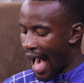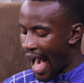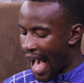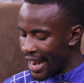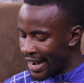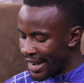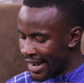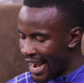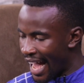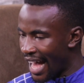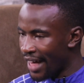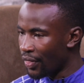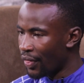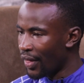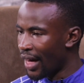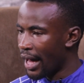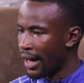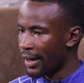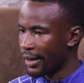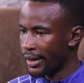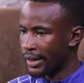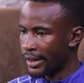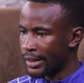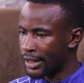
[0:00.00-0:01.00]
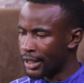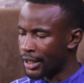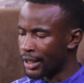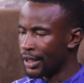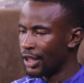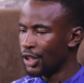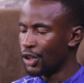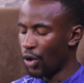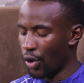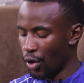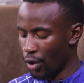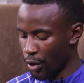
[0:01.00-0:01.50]
another
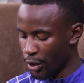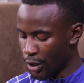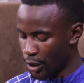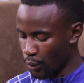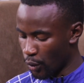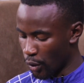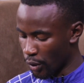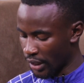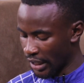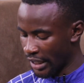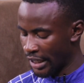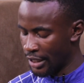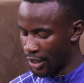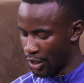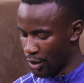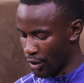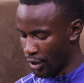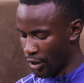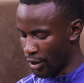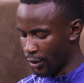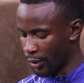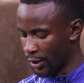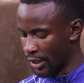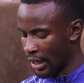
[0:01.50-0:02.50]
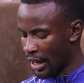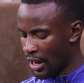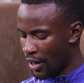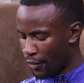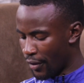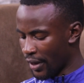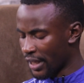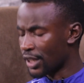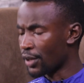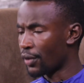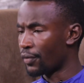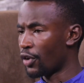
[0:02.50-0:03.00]
genealogy was introduced.
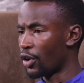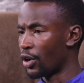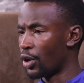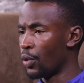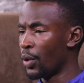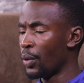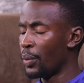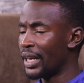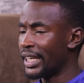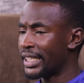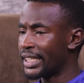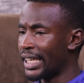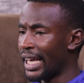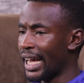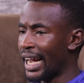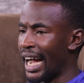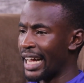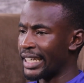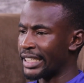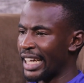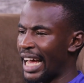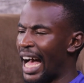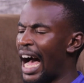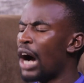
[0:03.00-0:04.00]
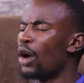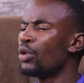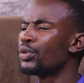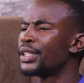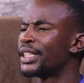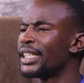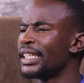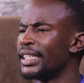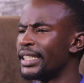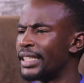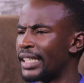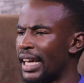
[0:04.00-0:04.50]
First of all, we will check at how
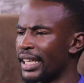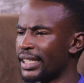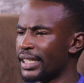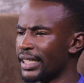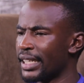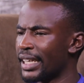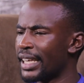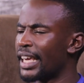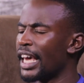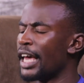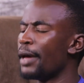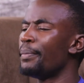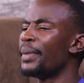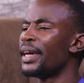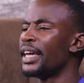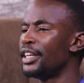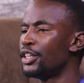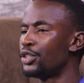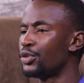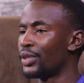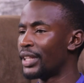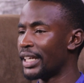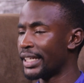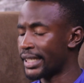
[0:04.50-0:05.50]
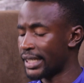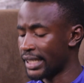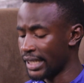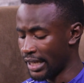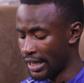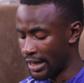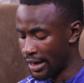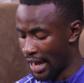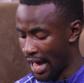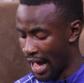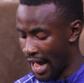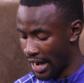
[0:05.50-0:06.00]
Jesus came into the
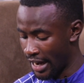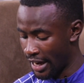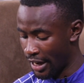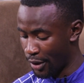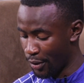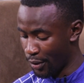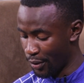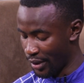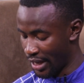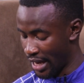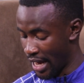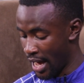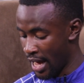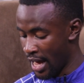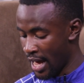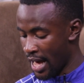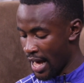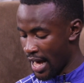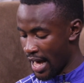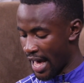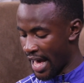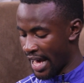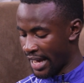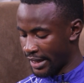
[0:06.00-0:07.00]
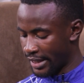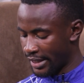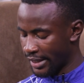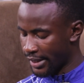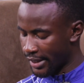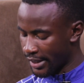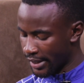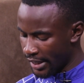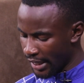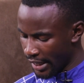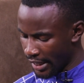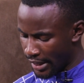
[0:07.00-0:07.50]
scene. Hallelujah. And
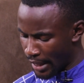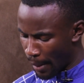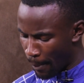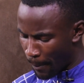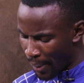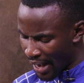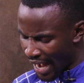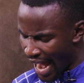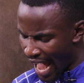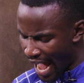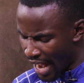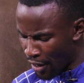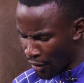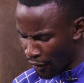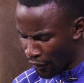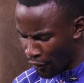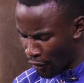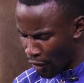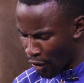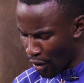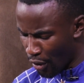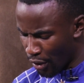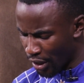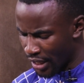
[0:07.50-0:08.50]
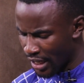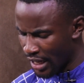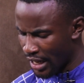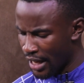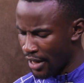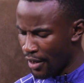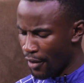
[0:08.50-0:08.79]
see the plan of God